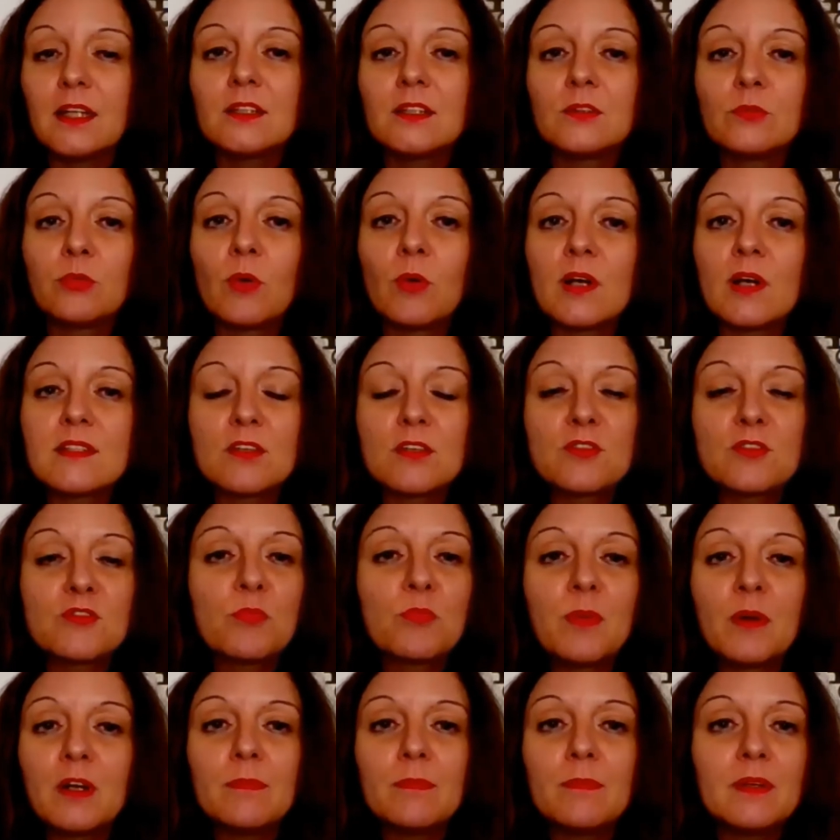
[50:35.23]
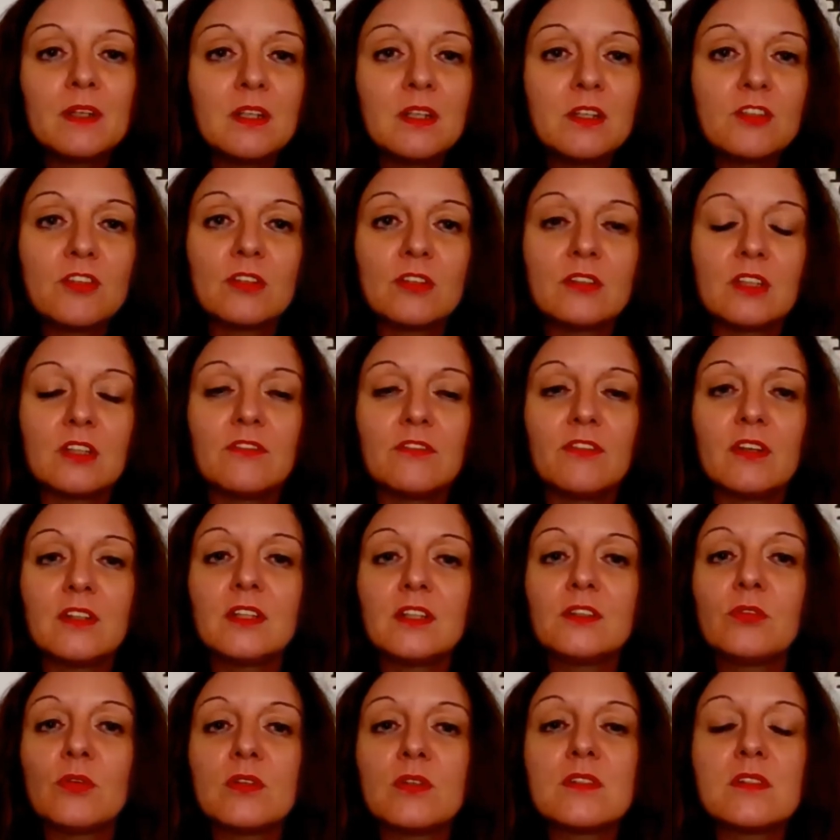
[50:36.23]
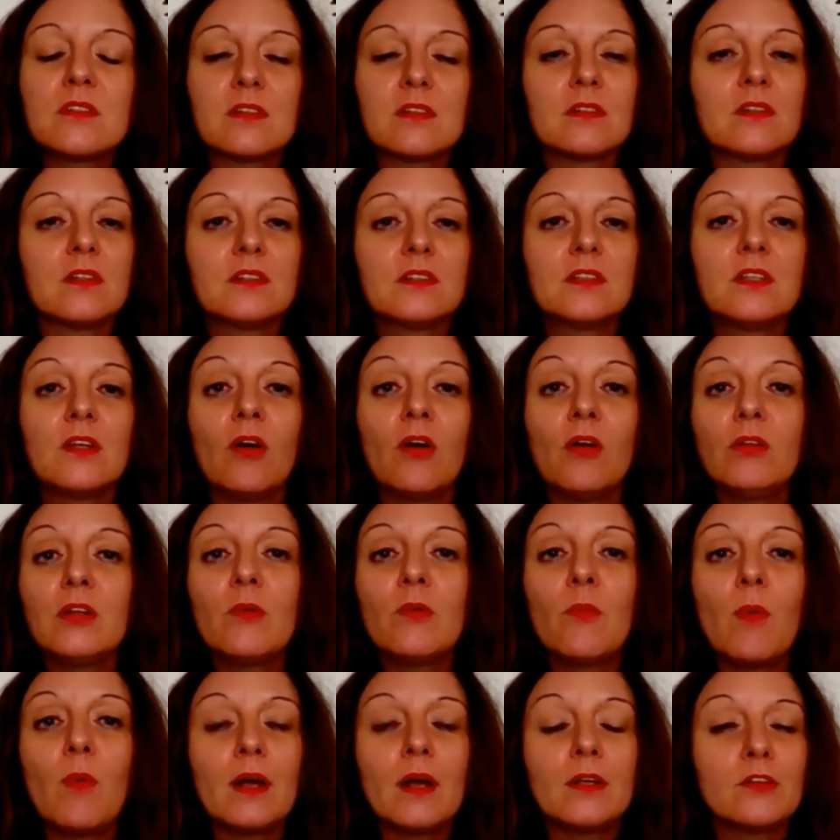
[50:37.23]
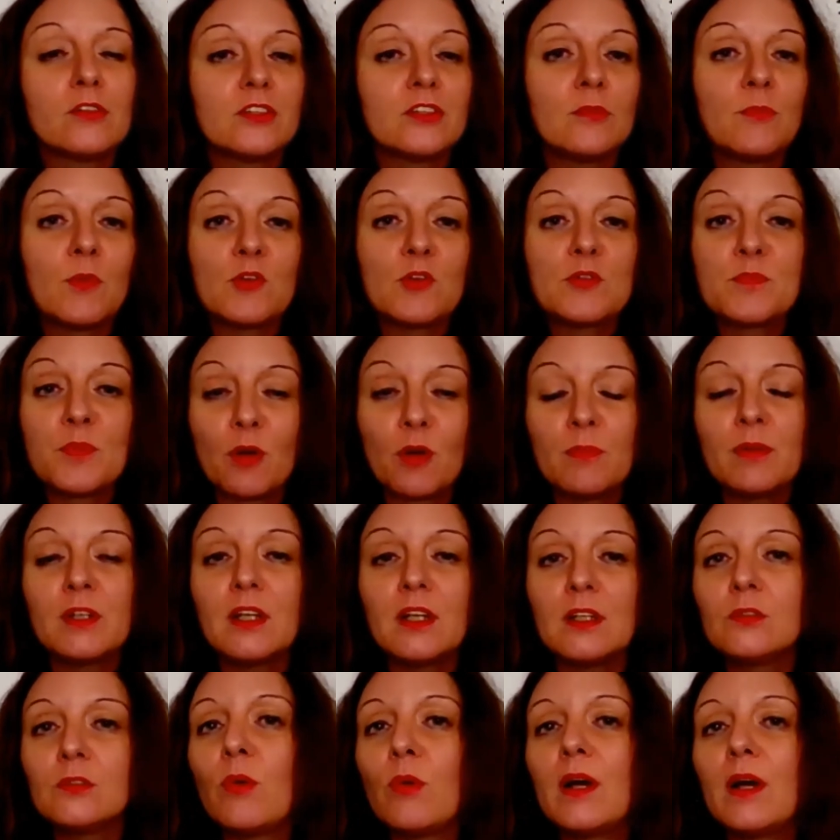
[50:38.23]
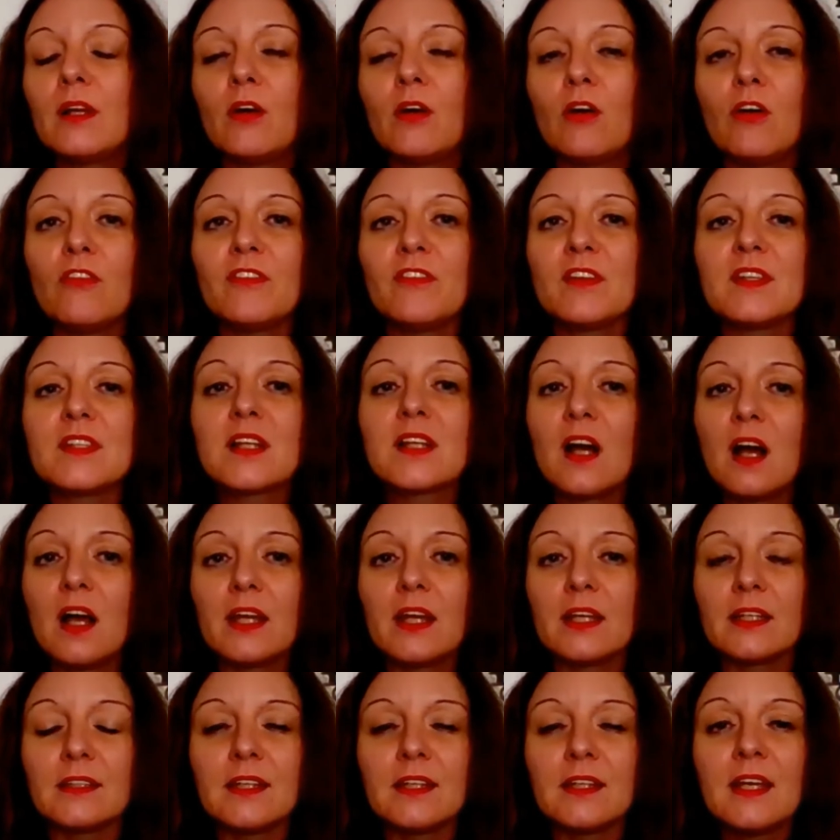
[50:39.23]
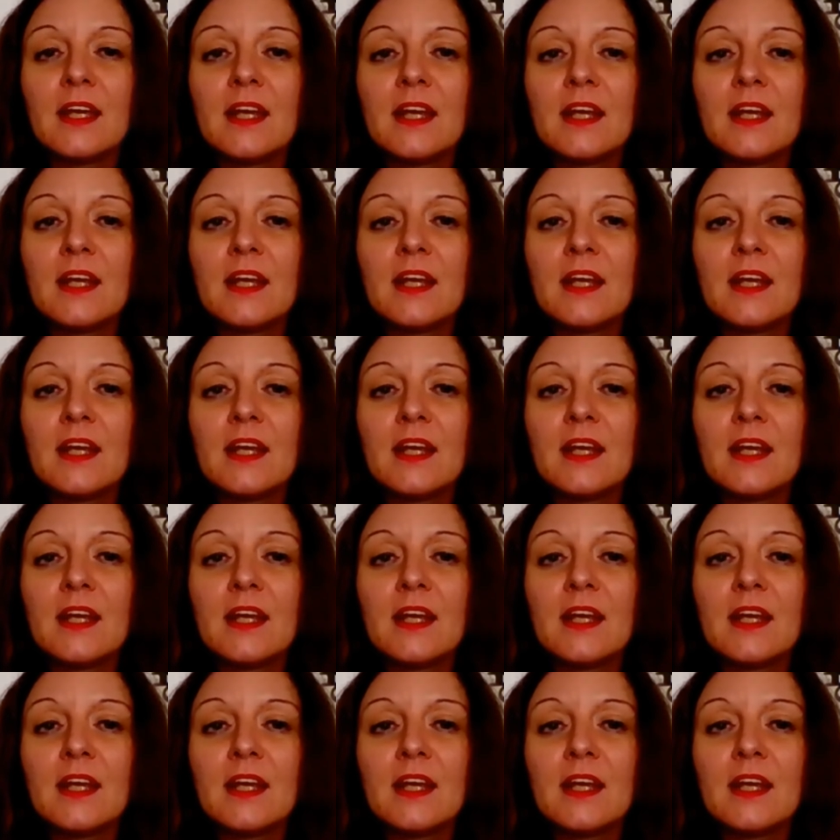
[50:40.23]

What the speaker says: it was a superb initiative and it was the only one or the most prominent one of its kind.